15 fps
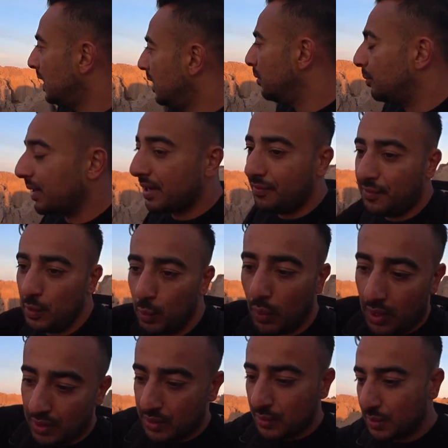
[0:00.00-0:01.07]
But if you
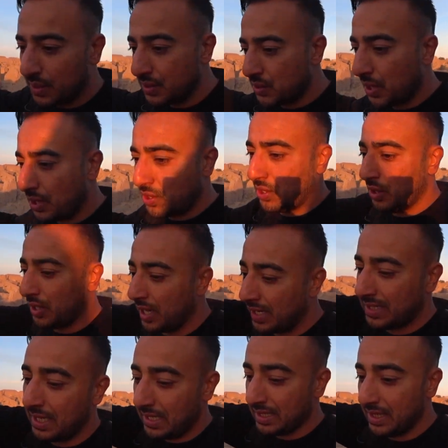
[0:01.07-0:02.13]
are doing construction, you got
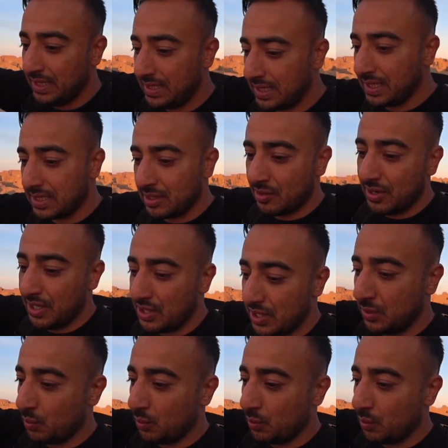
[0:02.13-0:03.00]
to take it into consideration.